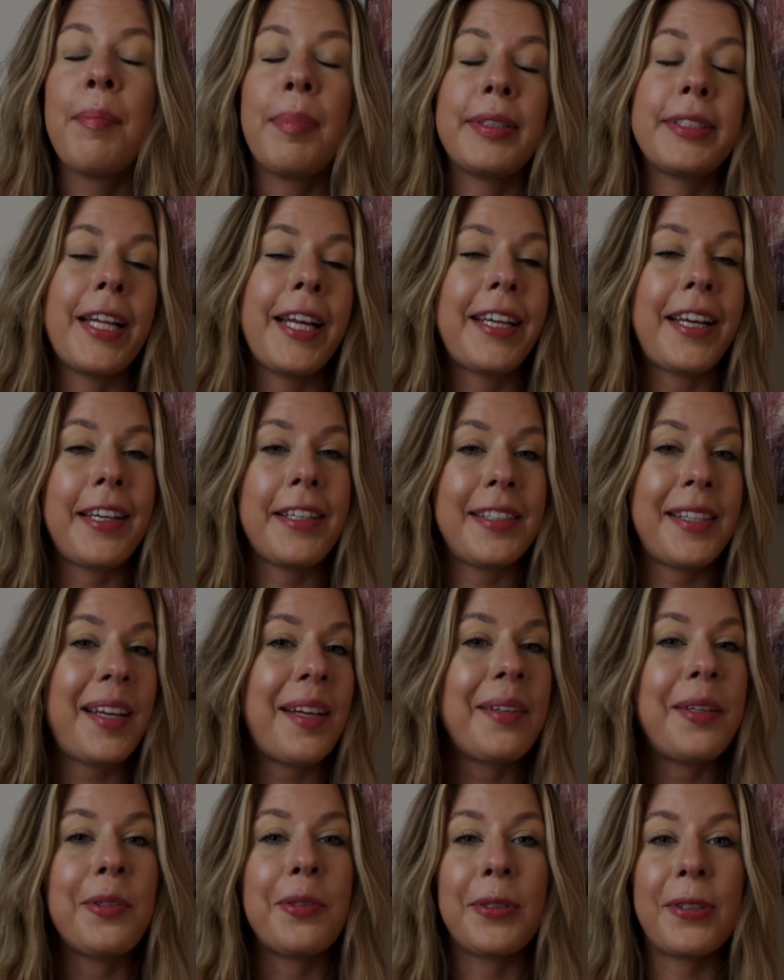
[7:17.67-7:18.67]
but like I
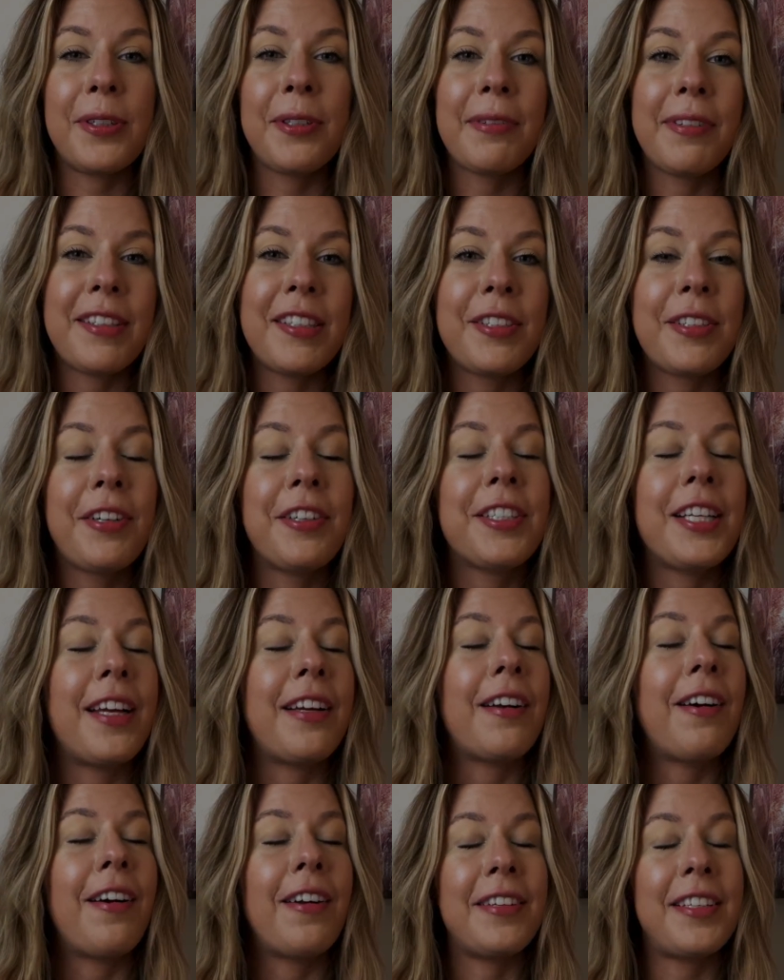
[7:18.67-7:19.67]
said, do your research
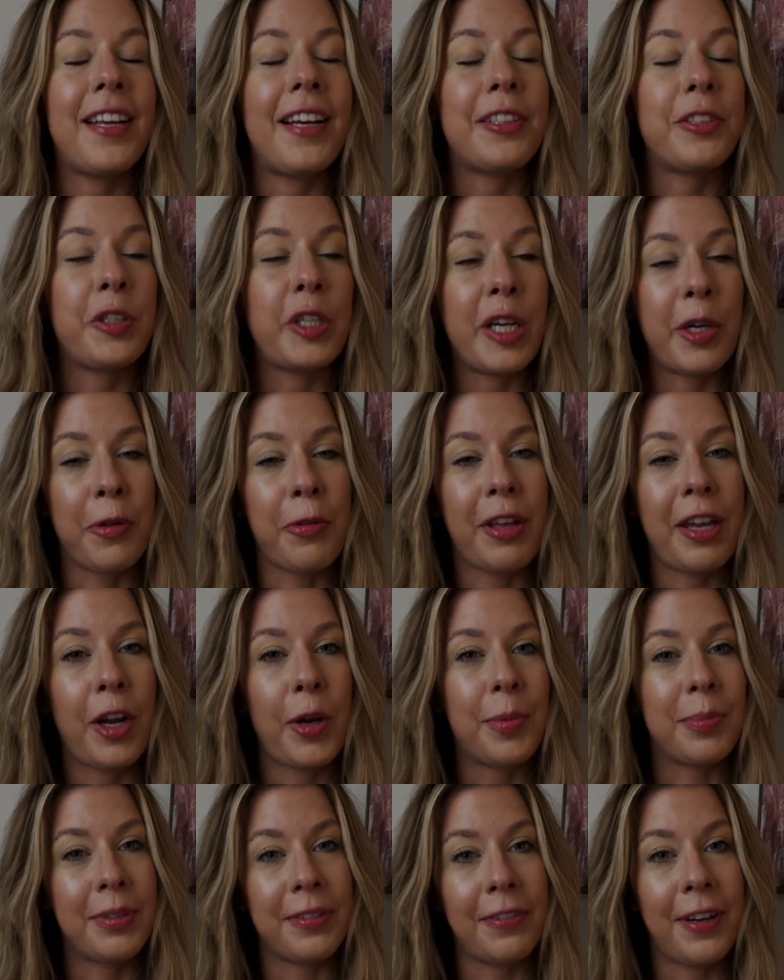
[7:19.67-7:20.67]
and contact your
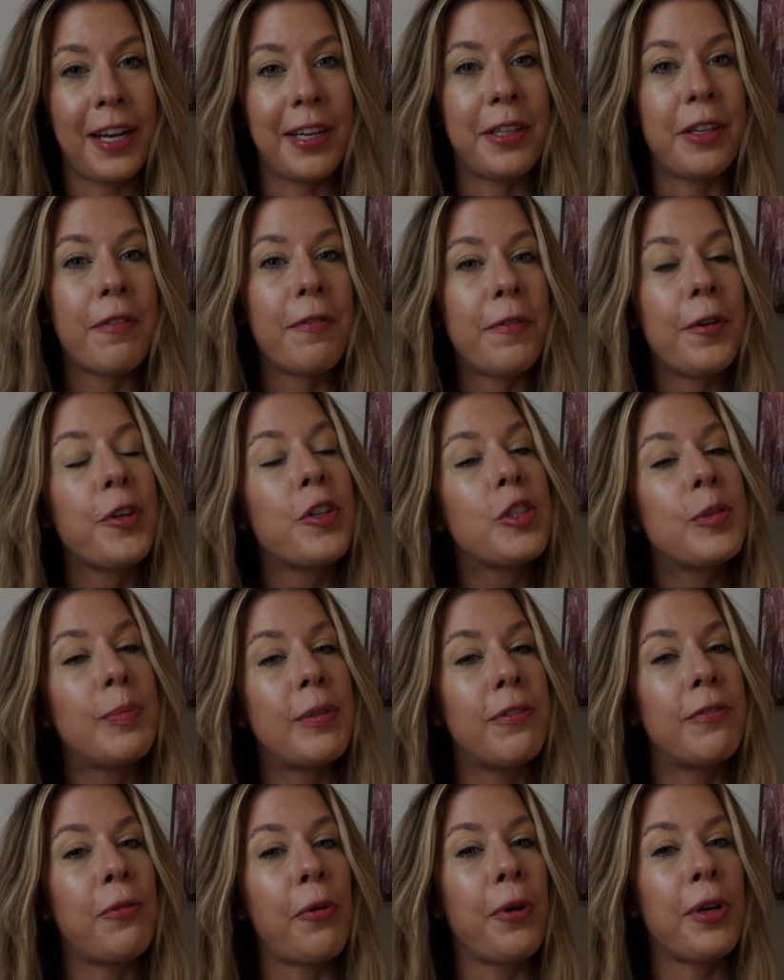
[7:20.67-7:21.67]
healthcare provider first
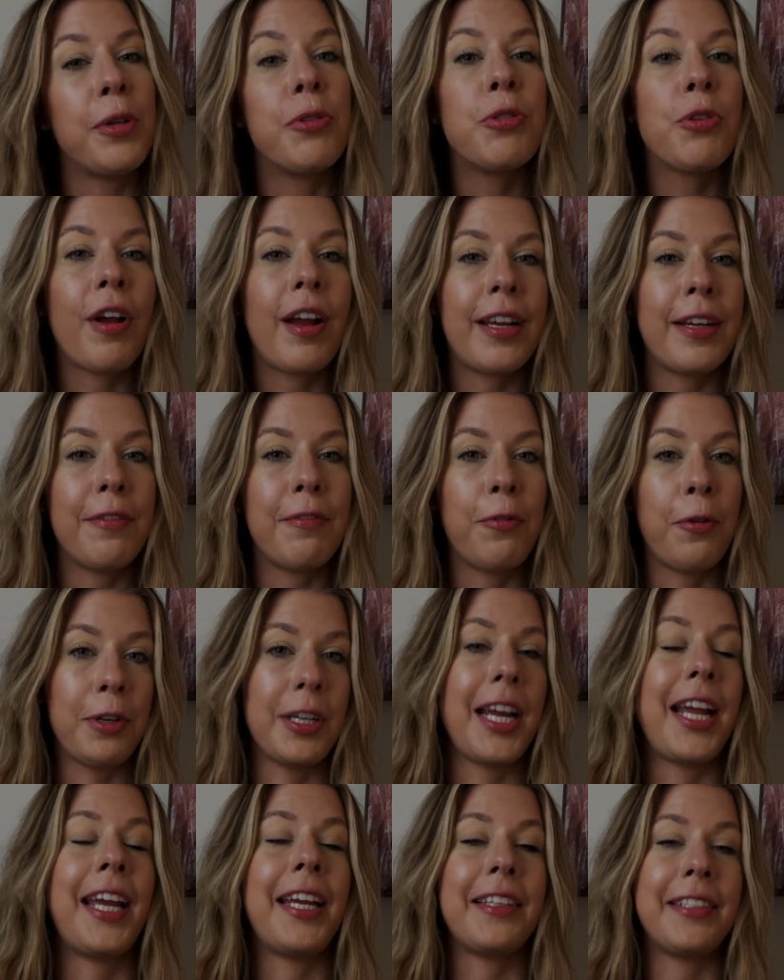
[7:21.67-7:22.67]
before you try it for
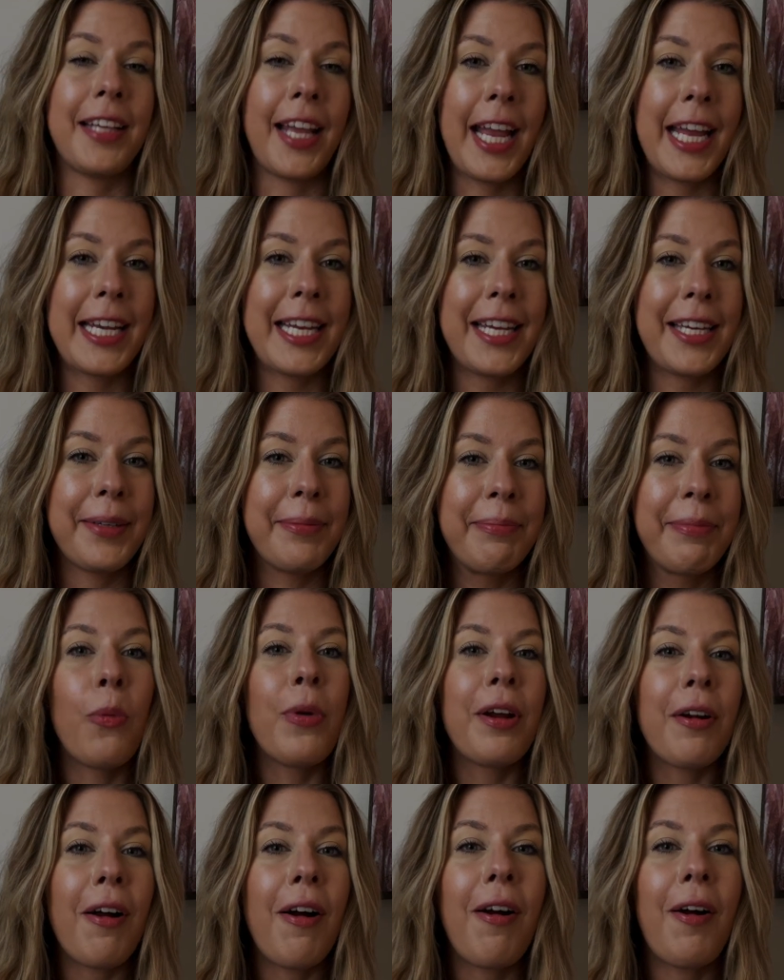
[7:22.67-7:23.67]
anxiety.
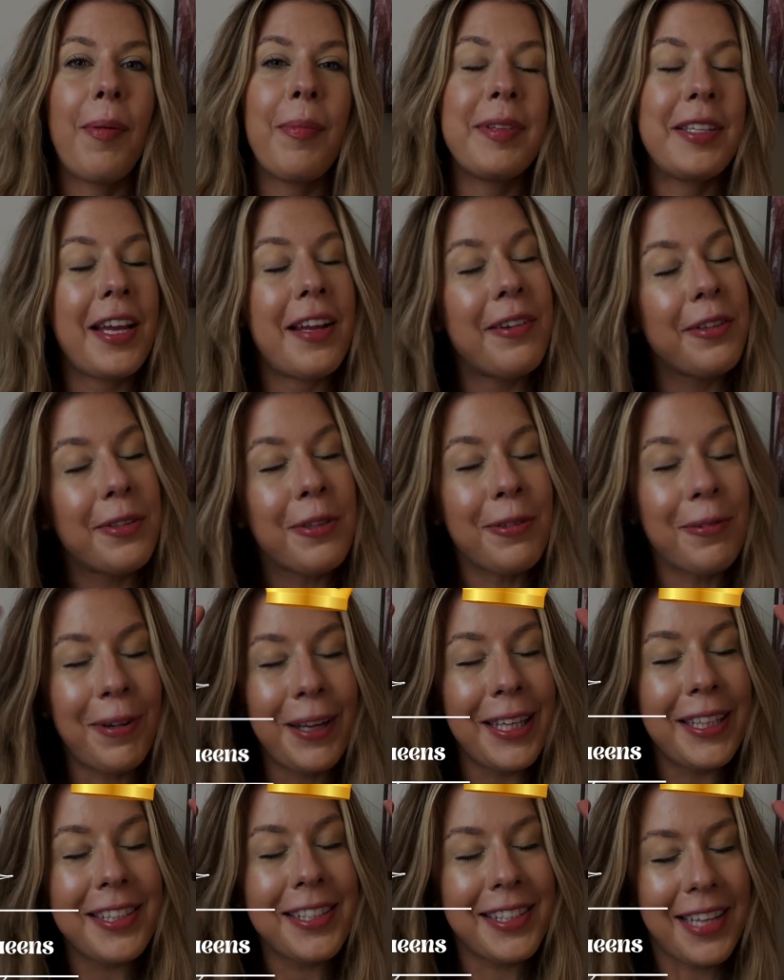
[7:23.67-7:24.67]
We are all Botanical
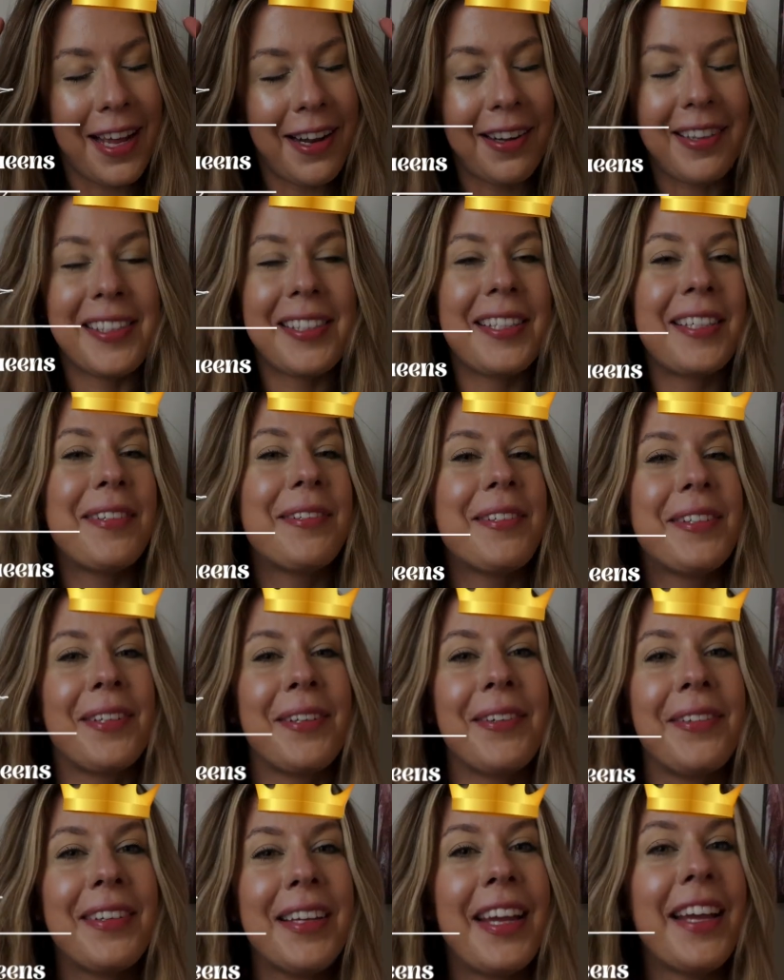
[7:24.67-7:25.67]
Queens, and I'll see you
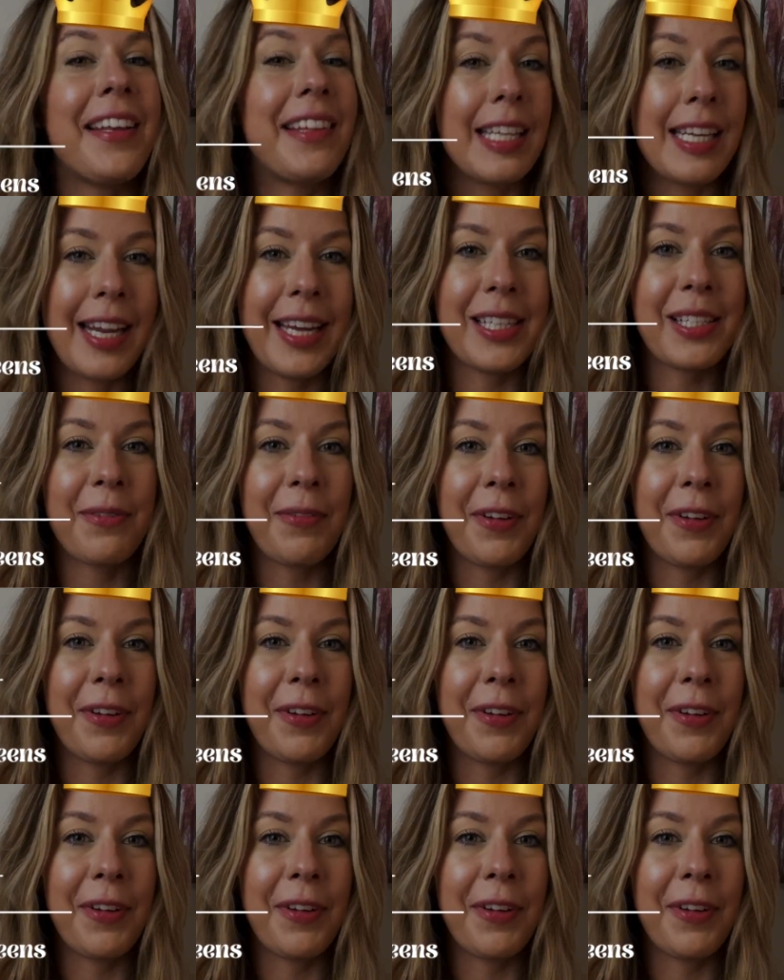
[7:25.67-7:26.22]
soon in the next